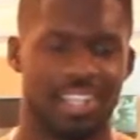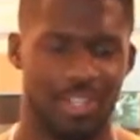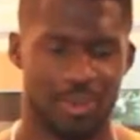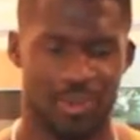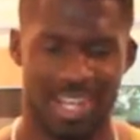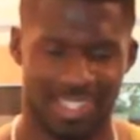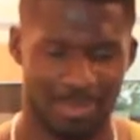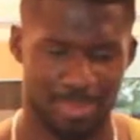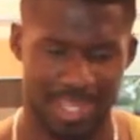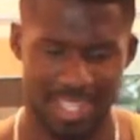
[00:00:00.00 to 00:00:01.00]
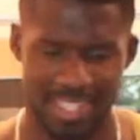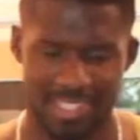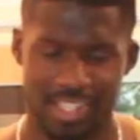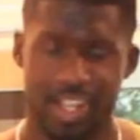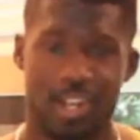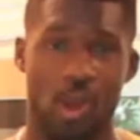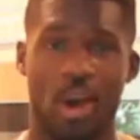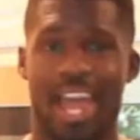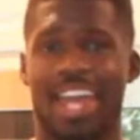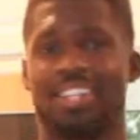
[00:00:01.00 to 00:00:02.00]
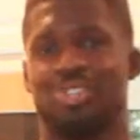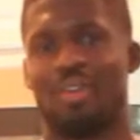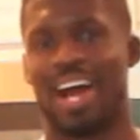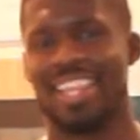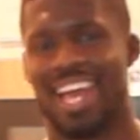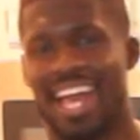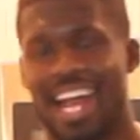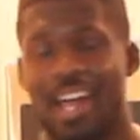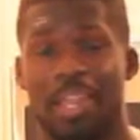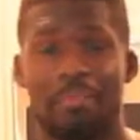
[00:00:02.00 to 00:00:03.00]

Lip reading: your recipes. Go ahead and try that out.